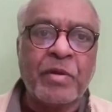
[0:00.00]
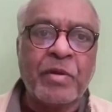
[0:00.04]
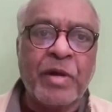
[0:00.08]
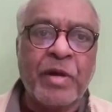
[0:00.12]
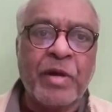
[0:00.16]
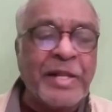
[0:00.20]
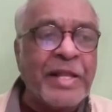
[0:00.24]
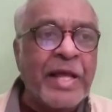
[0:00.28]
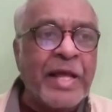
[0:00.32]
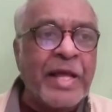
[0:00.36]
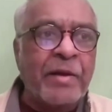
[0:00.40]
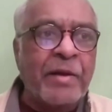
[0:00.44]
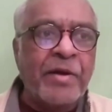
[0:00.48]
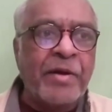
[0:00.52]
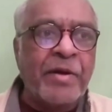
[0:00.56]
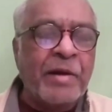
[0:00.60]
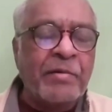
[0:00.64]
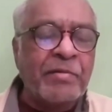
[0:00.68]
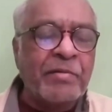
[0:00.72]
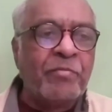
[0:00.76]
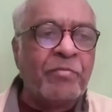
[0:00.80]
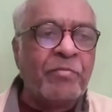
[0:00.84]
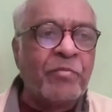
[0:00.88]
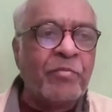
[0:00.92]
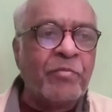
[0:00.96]
and they are
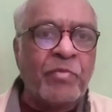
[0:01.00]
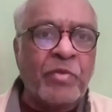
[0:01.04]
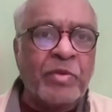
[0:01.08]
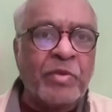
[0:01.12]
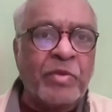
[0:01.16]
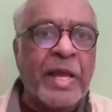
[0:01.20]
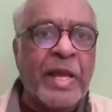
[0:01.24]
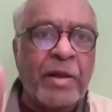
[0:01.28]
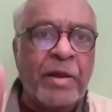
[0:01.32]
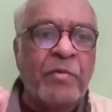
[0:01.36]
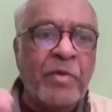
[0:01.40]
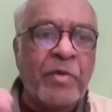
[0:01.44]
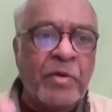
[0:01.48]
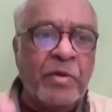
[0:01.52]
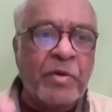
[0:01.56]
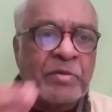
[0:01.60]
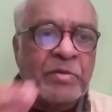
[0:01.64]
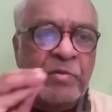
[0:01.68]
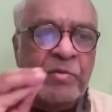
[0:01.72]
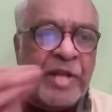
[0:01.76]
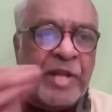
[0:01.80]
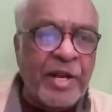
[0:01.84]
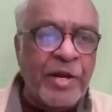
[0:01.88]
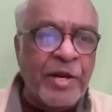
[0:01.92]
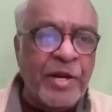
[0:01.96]
not, they
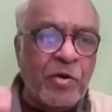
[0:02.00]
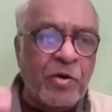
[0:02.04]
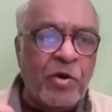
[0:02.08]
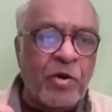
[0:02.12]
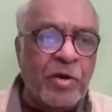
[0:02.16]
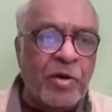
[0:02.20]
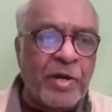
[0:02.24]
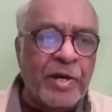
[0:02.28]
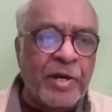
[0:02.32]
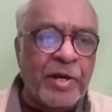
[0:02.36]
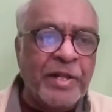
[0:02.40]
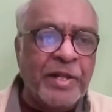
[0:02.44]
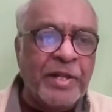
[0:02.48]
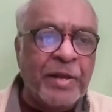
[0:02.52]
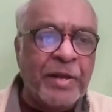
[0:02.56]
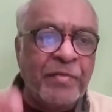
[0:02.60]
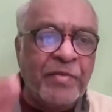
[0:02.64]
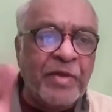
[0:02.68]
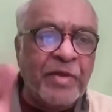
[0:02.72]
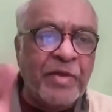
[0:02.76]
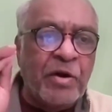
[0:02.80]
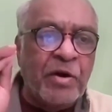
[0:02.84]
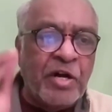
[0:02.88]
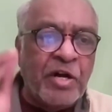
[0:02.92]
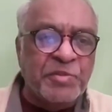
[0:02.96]
10 o'clock in
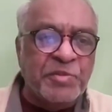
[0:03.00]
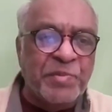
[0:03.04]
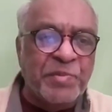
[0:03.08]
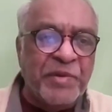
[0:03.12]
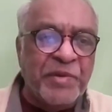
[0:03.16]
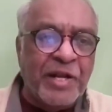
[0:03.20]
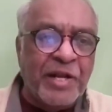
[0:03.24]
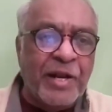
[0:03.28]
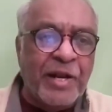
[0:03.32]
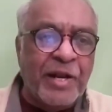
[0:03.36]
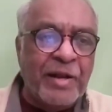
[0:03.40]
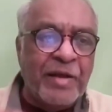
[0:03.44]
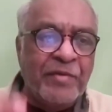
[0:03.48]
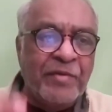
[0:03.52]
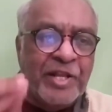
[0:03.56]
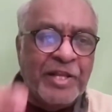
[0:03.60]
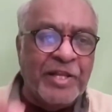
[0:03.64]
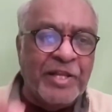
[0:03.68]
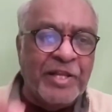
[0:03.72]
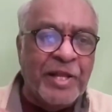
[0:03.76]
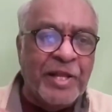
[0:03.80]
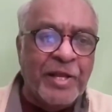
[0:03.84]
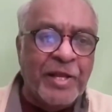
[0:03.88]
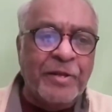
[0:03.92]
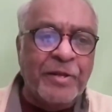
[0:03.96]
the hospital,
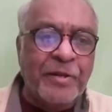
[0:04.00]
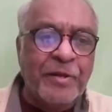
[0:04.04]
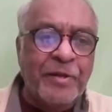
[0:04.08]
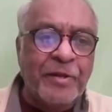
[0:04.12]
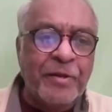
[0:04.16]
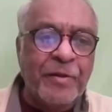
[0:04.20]
everything,